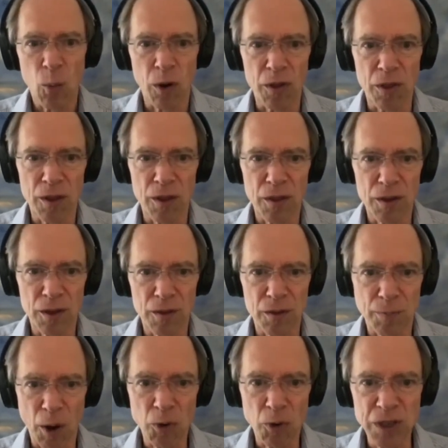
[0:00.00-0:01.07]
where the the,
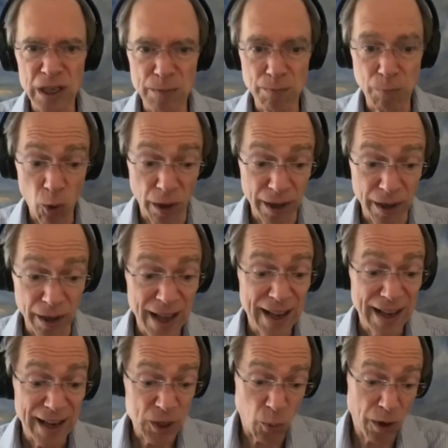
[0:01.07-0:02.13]
the post is born,
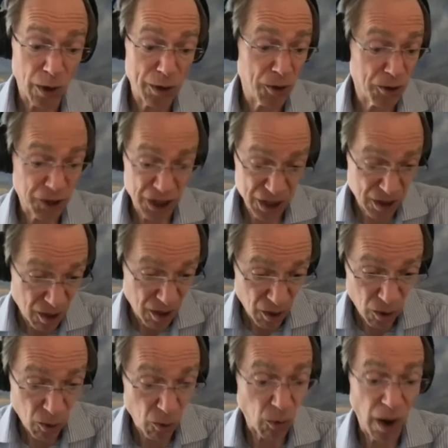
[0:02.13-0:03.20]
is when you're just
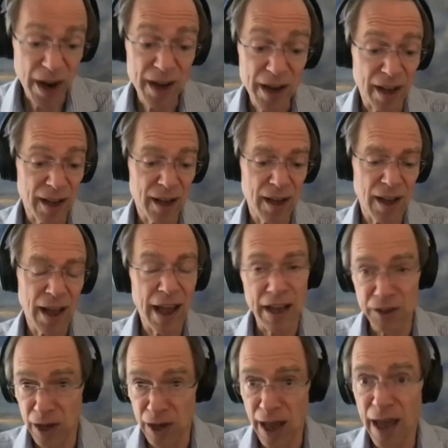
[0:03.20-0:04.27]
writing
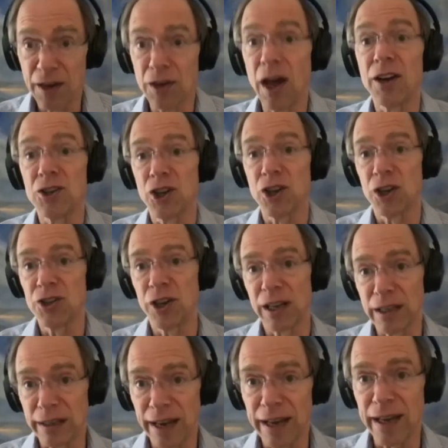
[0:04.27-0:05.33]
and and not
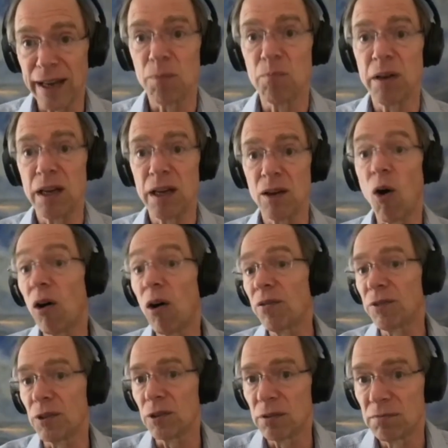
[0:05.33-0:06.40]
judging and letting it be
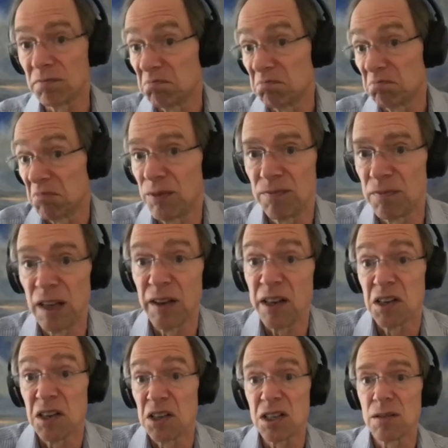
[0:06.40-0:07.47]
awful if it
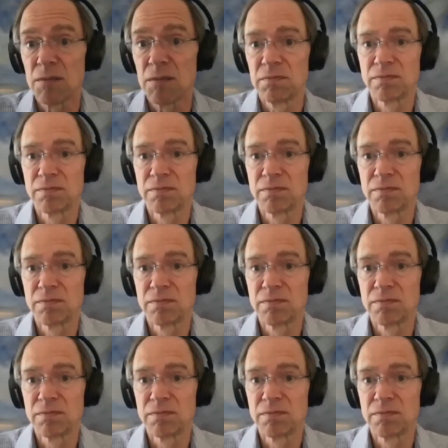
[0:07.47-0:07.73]
is.